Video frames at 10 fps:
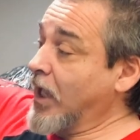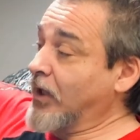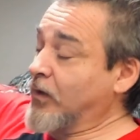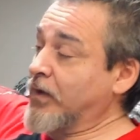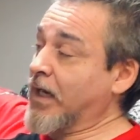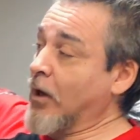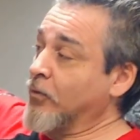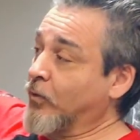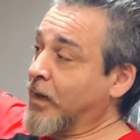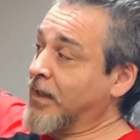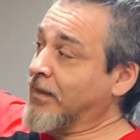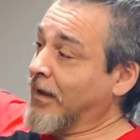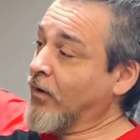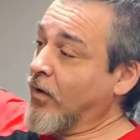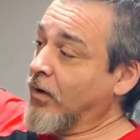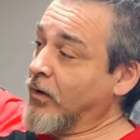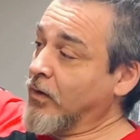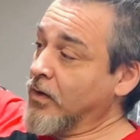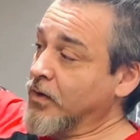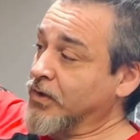look at how great that
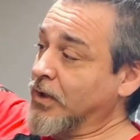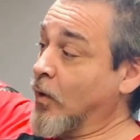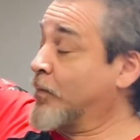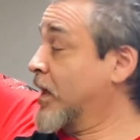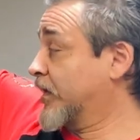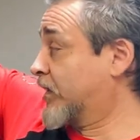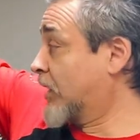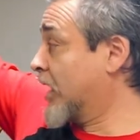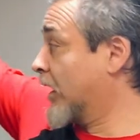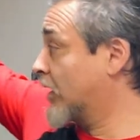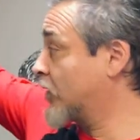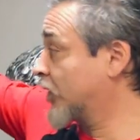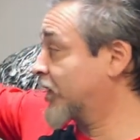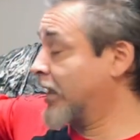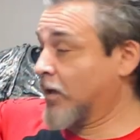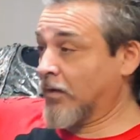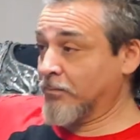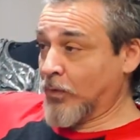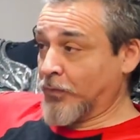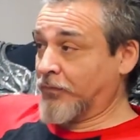collar slope is. Again, and you're seeing it on
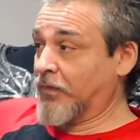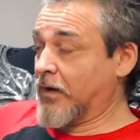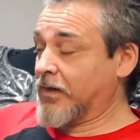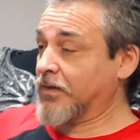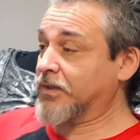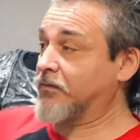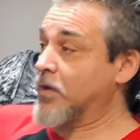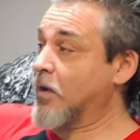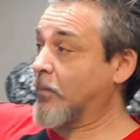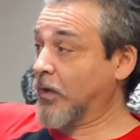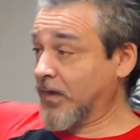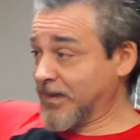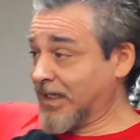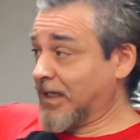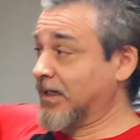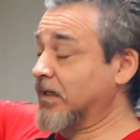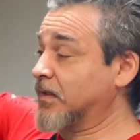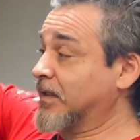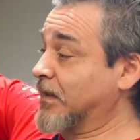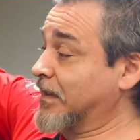both variants of the armor, because again, it
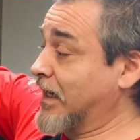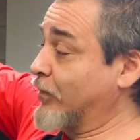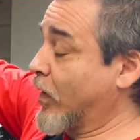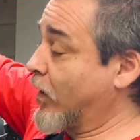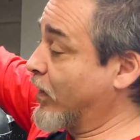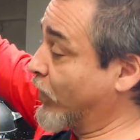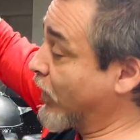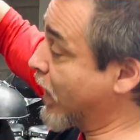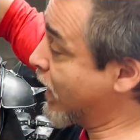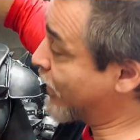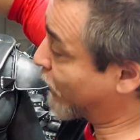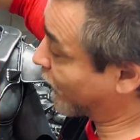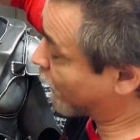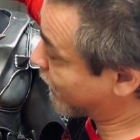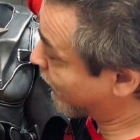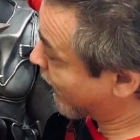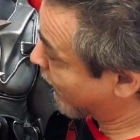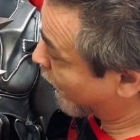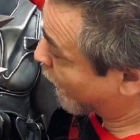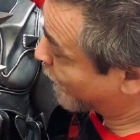is the same armor, but look at
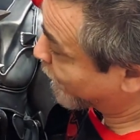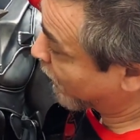how